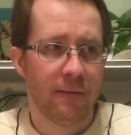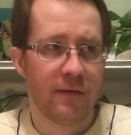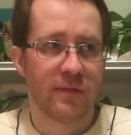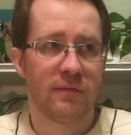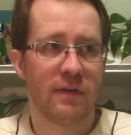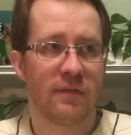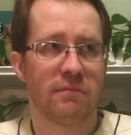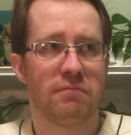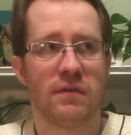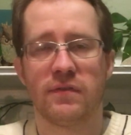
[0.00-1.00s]

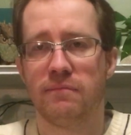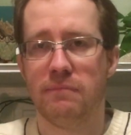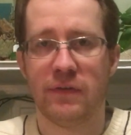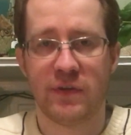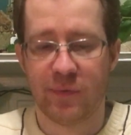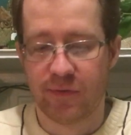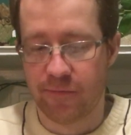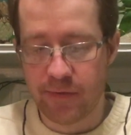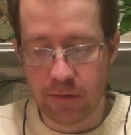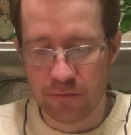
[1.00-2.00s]
isn't messing with
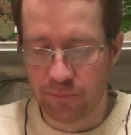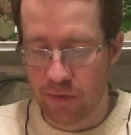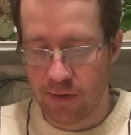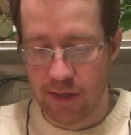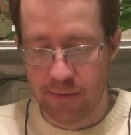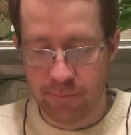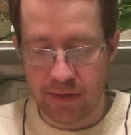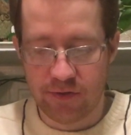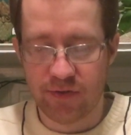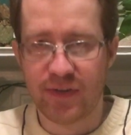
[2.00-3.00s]
the feel,
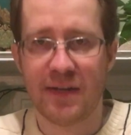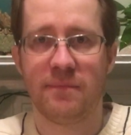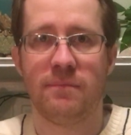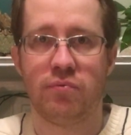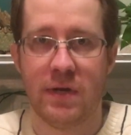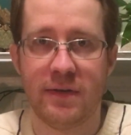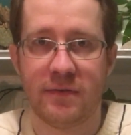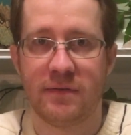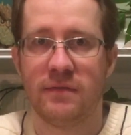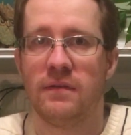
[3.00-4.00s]
but it's just not
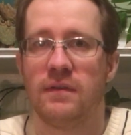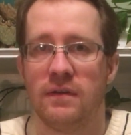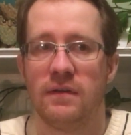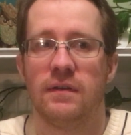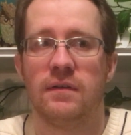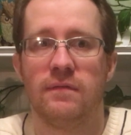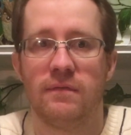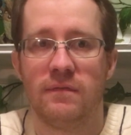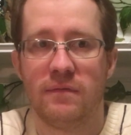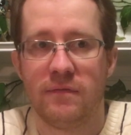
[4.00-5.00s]
bright
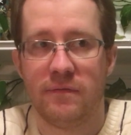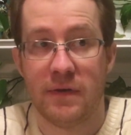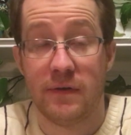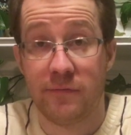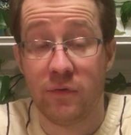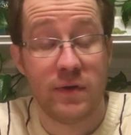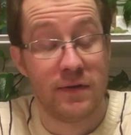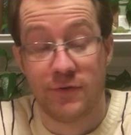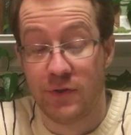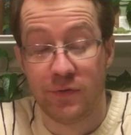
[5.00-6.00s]
and very
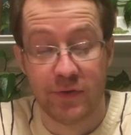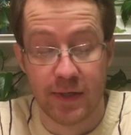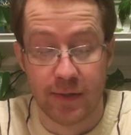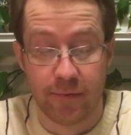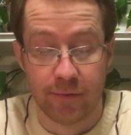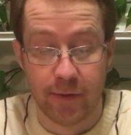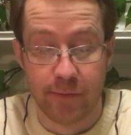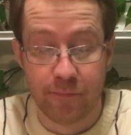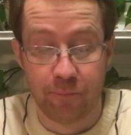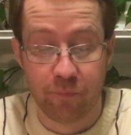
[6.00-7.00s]
fruity and juicy, honestly.